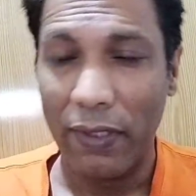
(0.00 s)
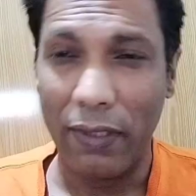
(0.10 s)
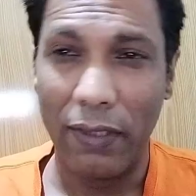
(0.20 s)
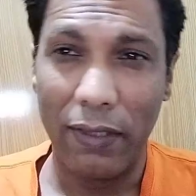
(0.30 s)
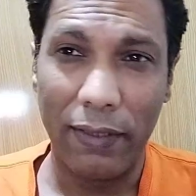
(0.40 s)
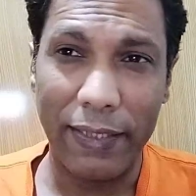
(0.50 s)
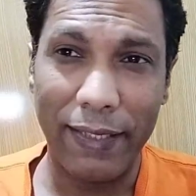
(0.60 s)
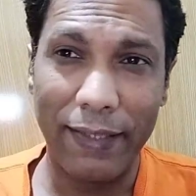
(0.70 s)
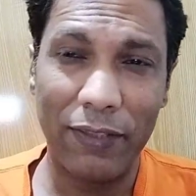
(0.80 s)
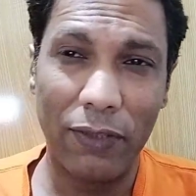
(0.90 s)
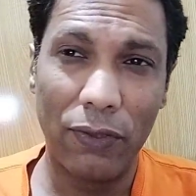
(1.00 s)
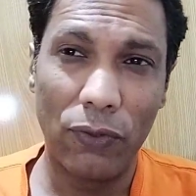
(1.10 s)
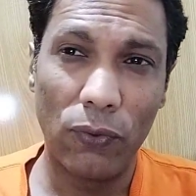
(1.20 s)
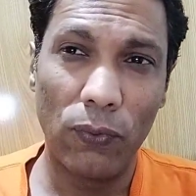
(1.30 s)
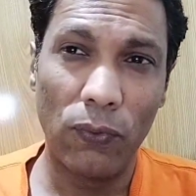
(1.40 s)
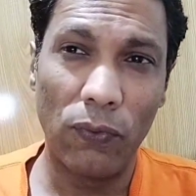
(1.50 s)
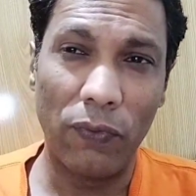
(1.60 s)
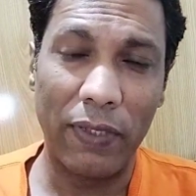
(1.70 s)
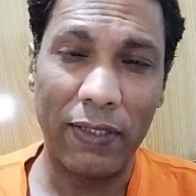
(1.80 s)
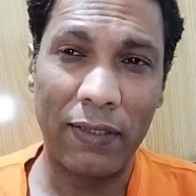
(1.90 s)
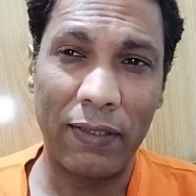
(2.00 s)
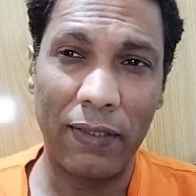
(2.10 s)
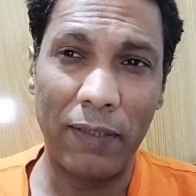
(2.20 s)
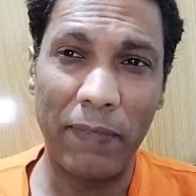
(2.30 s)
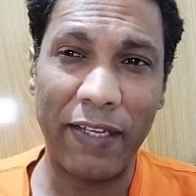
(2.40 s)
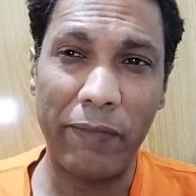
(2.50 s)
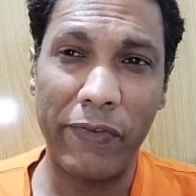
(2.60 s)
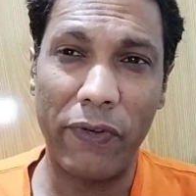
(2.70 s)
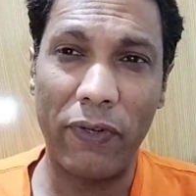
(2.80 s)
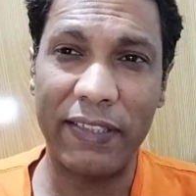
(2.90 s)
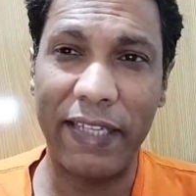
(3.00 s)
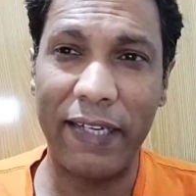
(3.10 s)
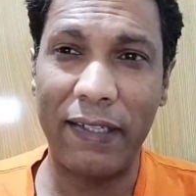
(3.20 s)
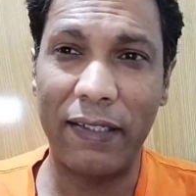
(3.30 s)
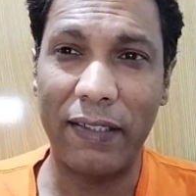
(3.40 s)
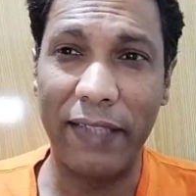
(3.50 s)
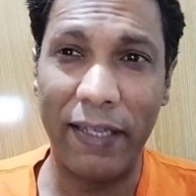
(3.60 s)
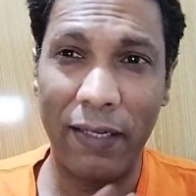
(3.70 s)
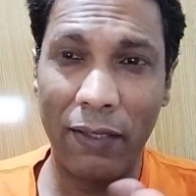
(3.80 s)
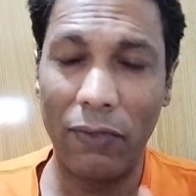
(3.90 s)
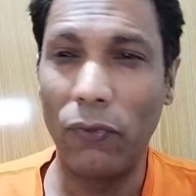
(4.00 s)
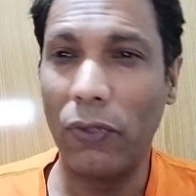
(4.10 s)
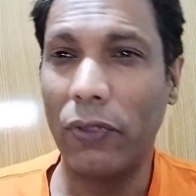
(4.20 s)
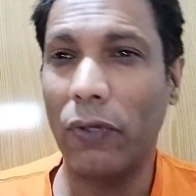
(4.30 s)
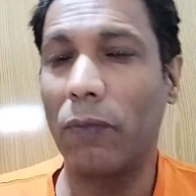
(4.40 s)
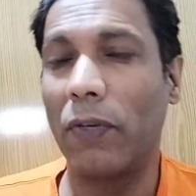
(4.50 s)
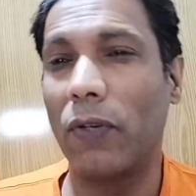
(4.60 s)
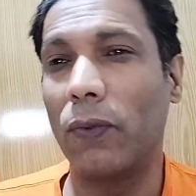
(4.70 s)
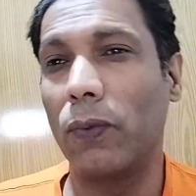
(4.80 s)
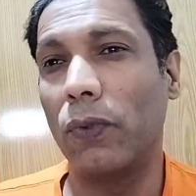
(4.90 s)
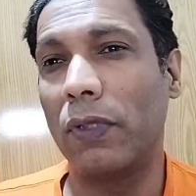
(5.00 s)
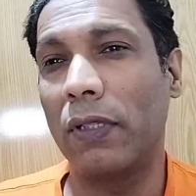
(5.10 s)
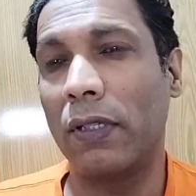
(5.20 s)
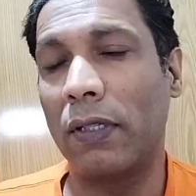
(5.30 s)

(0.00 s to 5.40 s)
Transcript: Take a listen to what Demeke Mekonnen said, then we'll talk about